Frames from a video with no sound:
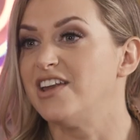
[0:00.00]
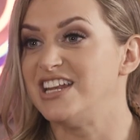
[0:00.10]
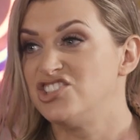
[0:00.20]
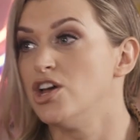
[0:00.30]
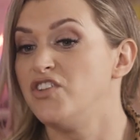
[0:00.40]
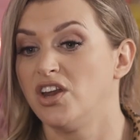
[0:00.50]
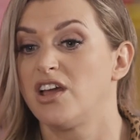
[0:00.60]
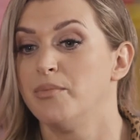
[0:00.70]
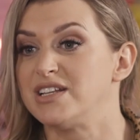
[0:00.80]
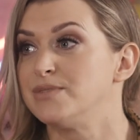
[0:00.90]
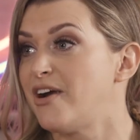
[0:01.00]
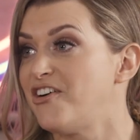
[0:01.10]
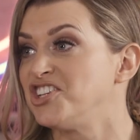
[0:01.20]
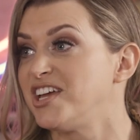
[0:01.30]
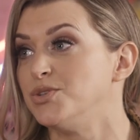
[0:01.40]
And I need to know if you're going to commit to
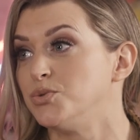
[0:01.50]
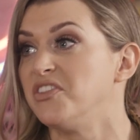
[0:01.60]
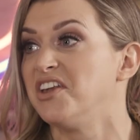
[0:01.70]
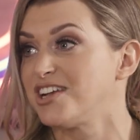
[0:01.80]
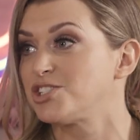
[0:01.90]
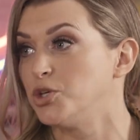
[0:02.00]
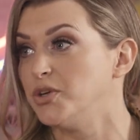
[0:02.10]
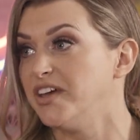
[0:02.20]
marriage and kids within the next two